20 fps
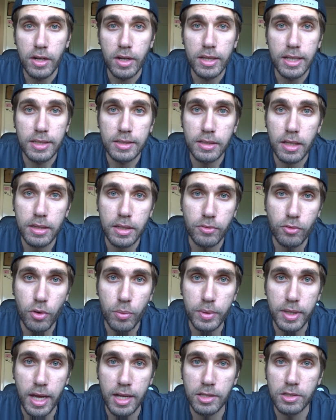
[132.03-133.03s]
Like there's nothing
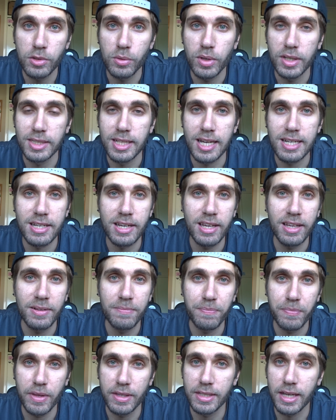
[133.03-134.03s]
wrong with that at all. It's actually
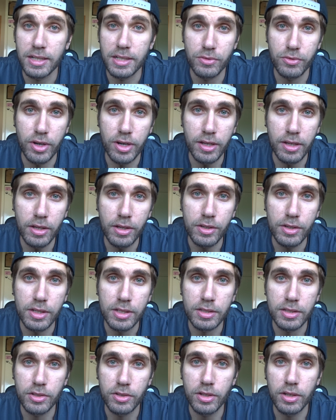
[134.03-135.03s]
it's actually really good.
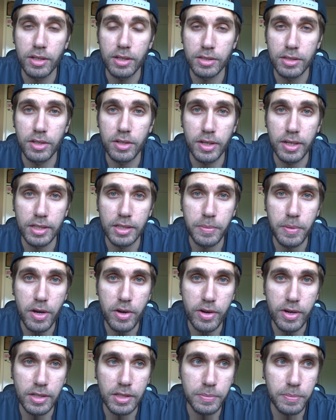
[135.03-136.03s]
it's good. It's a good
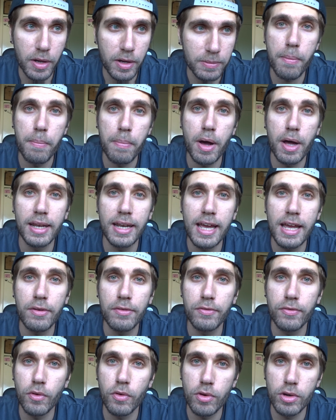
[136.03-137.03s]
experience. But but layer
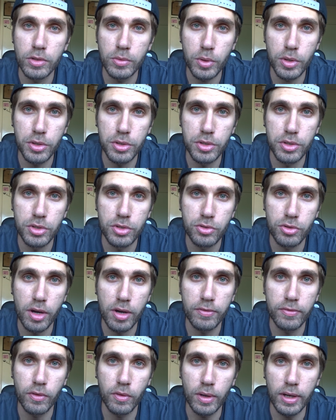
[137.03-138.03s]
four is what you should
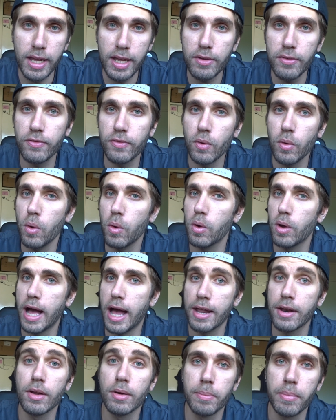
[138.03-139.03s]
strive for. Layer four
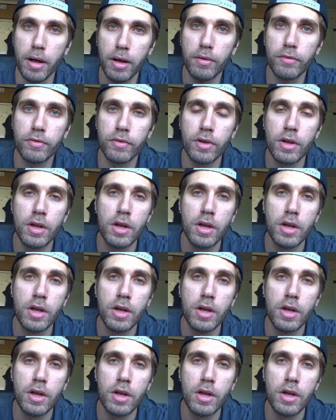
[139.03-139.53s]
and above.